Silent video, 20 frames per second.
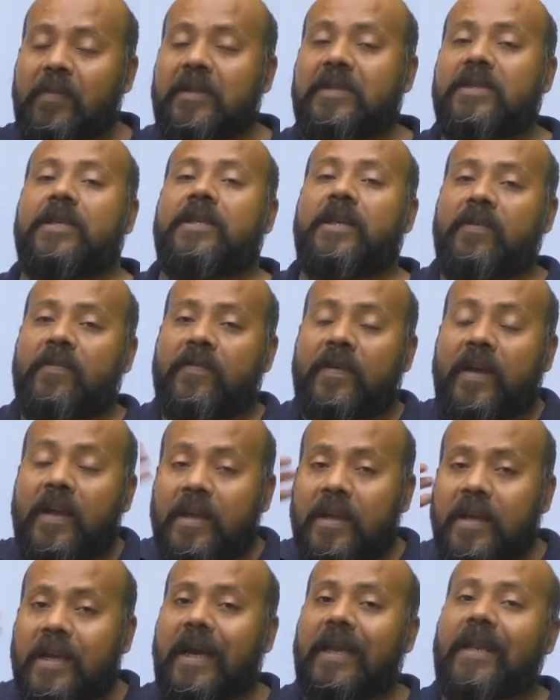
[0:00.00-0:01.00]

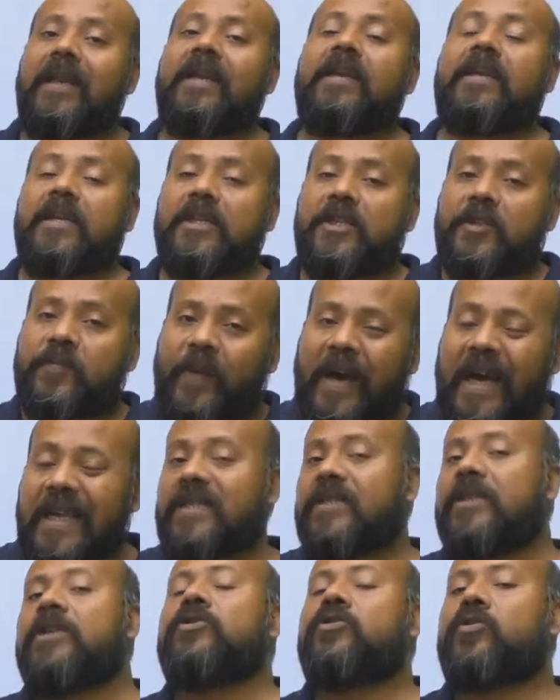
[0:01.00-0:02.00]
capacitive current is
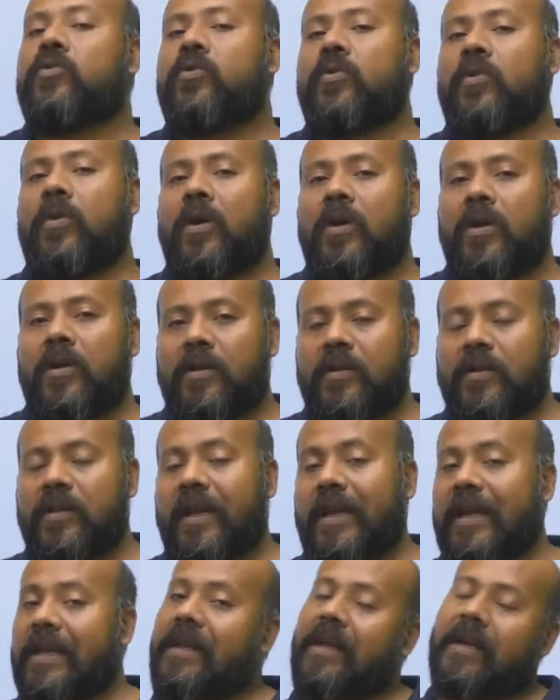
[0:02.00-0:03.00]
passing through
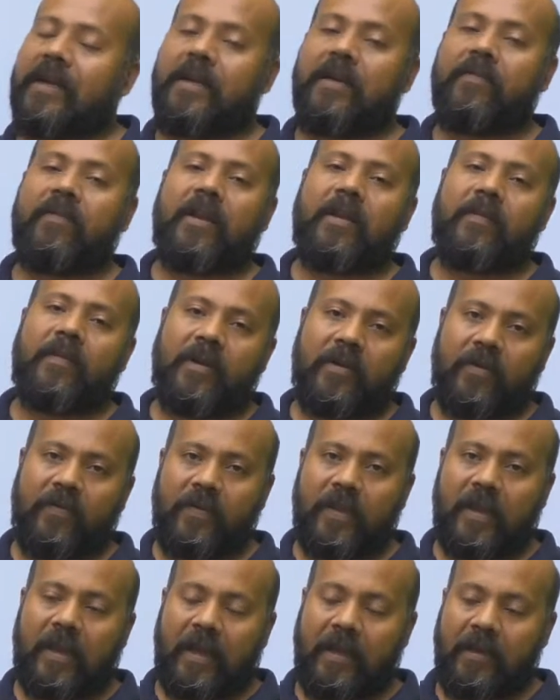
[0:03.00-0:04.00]
the inductive element
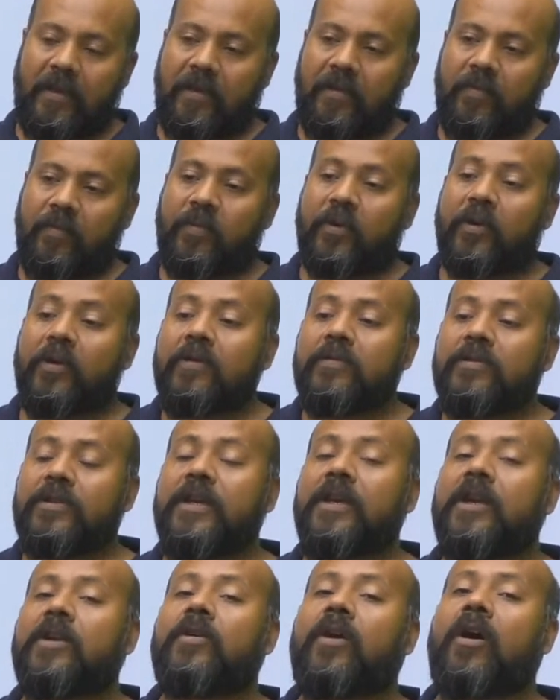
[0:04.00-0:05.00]
of the line
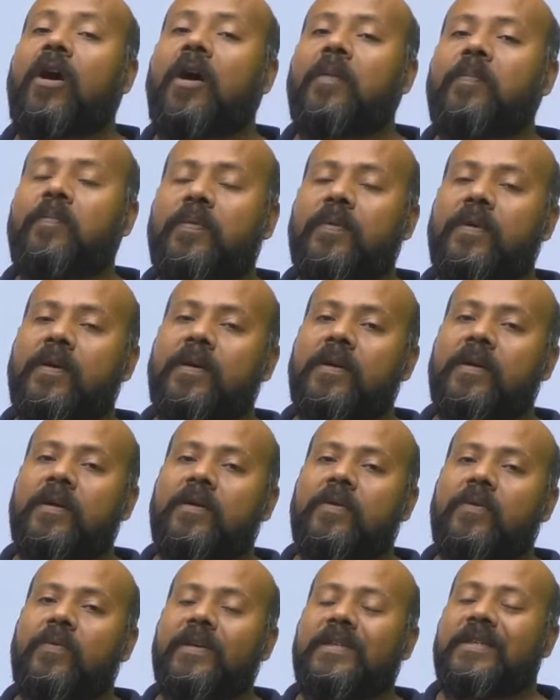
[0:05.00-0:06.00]
producing a drop
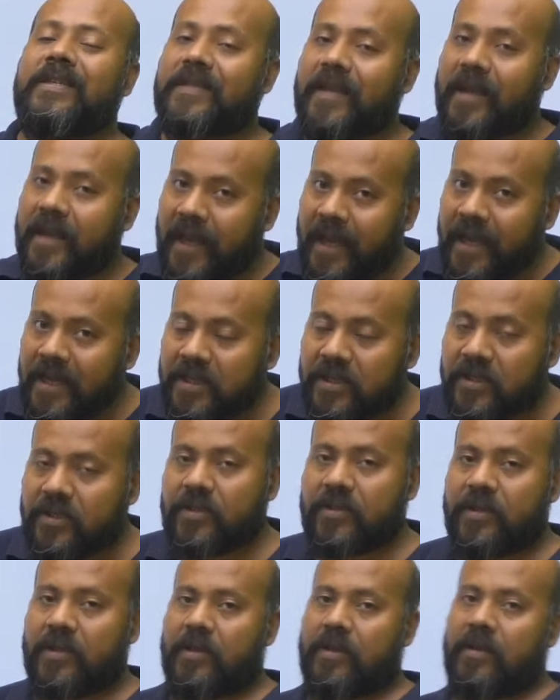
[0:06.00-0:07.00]
which is
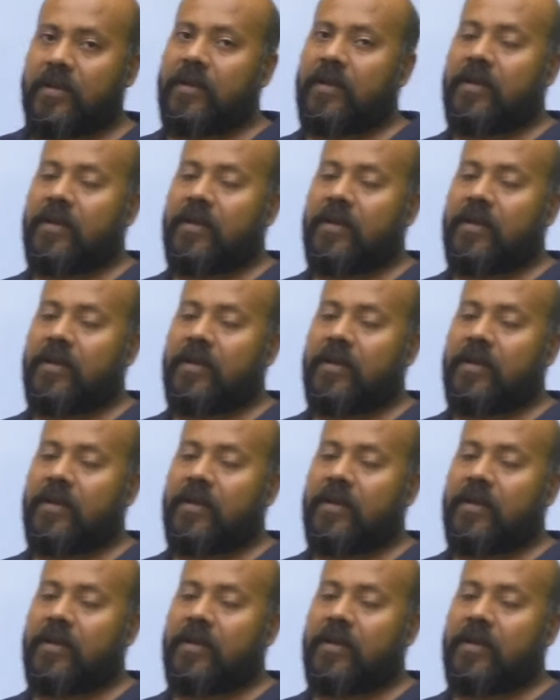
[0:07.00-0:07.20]
against